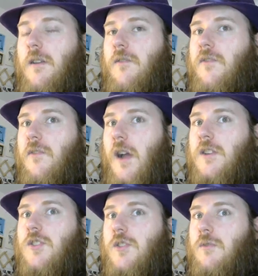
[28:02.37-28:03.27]

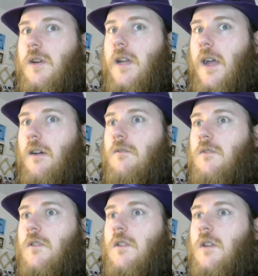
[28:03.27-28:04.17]
fresh new account,
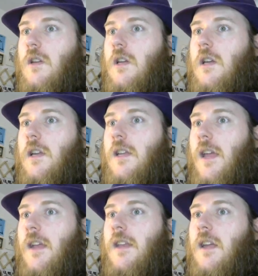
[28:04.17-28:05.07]

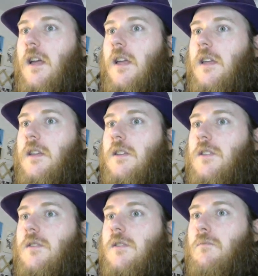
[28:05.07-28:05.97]
Canadia
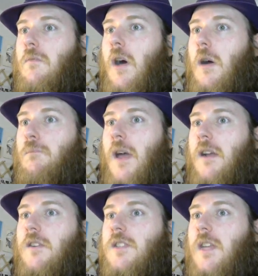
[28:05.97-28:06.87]
is a
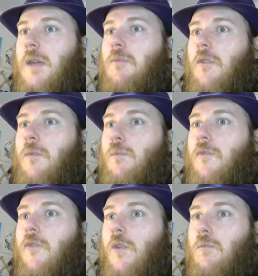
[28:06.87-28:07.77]
better staple
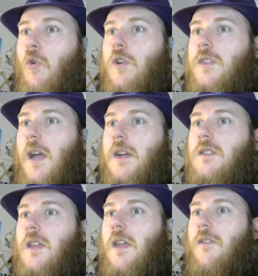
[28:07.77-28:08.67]
for more
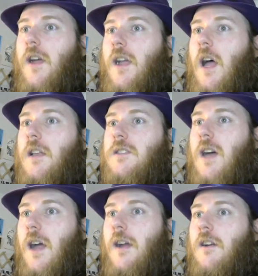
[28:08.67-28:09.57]
decks if I got
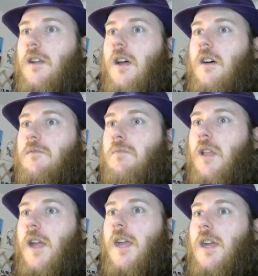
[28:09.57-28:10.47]
tired of
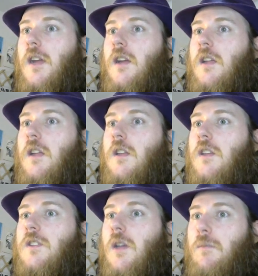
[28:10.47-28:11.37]
playing
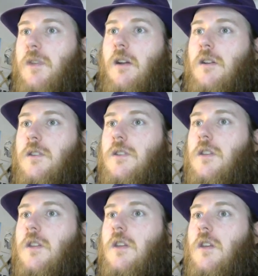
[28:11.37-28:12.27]
Subterrors.
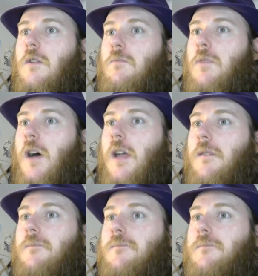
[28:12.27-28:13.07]
But